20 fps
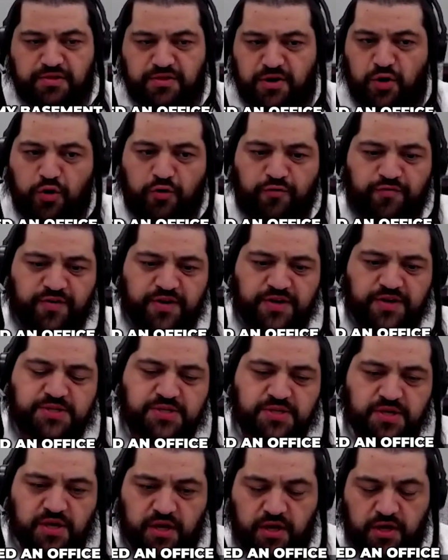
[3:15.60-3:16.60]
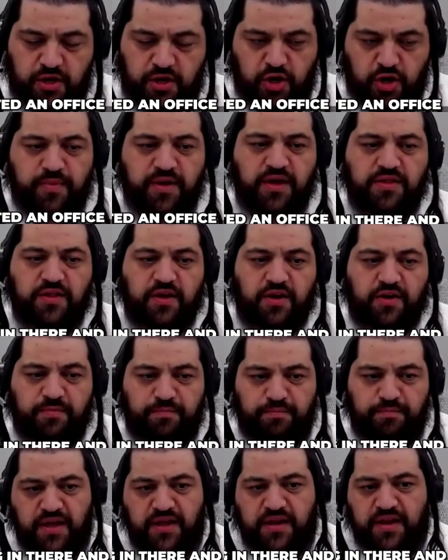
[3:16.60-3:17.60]
We rented an office, coming in
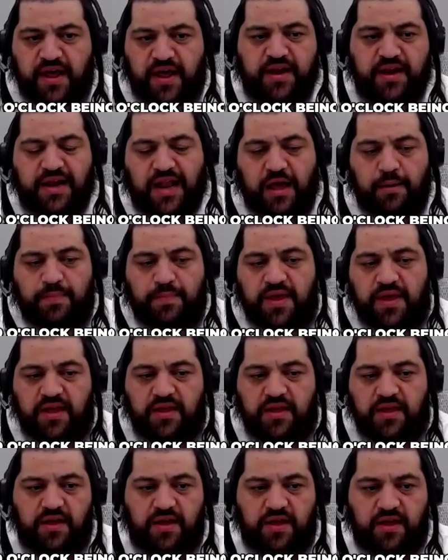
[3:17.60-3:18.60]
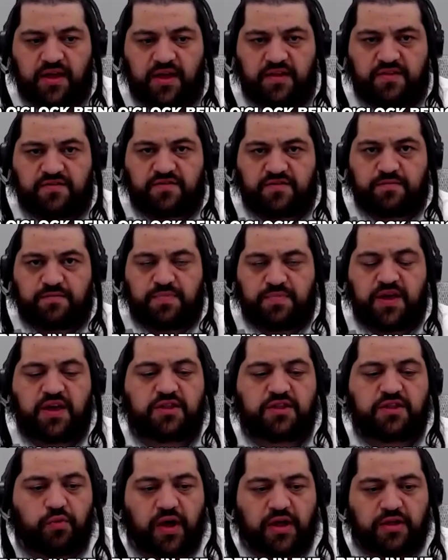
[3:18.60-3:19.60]
there and being 9 o'clock, being
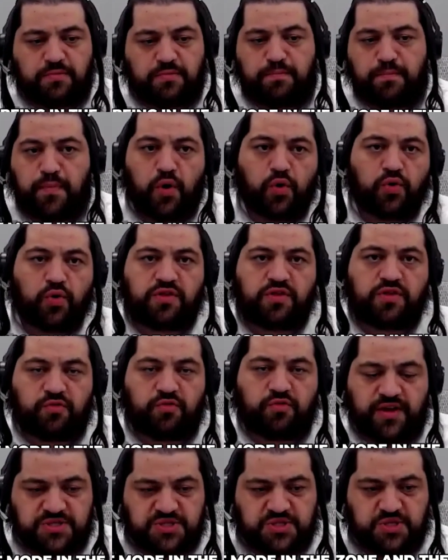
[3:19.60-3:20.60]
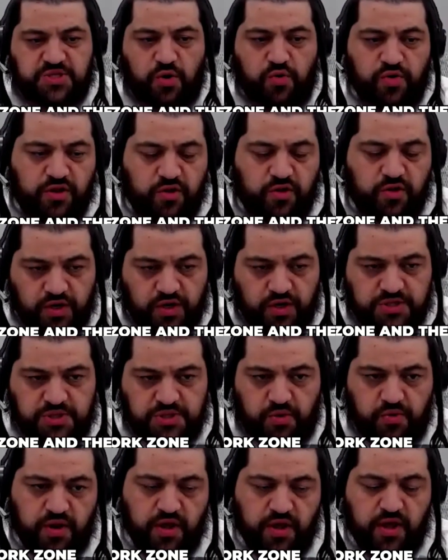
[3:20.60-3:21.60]
in the right mode, in the right zone, in the
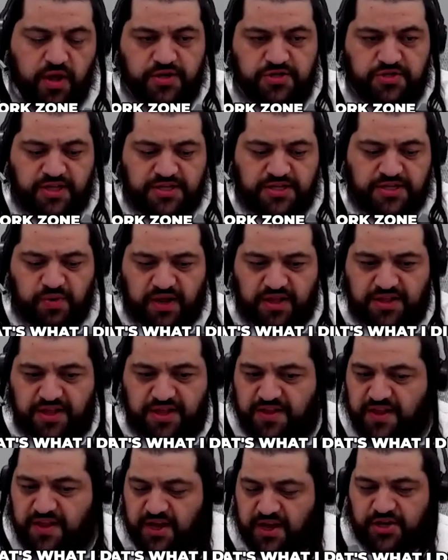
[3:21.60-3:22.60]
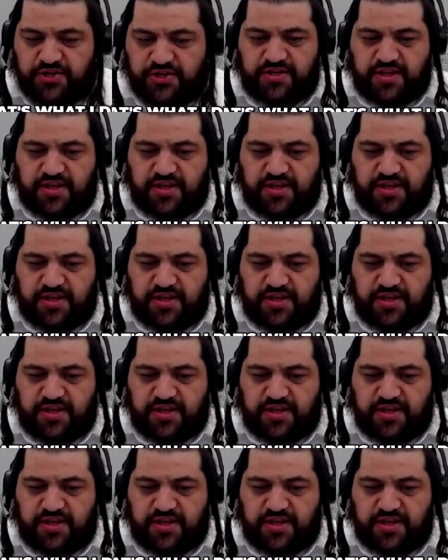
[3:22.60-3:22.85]
work zone. So that's what I did.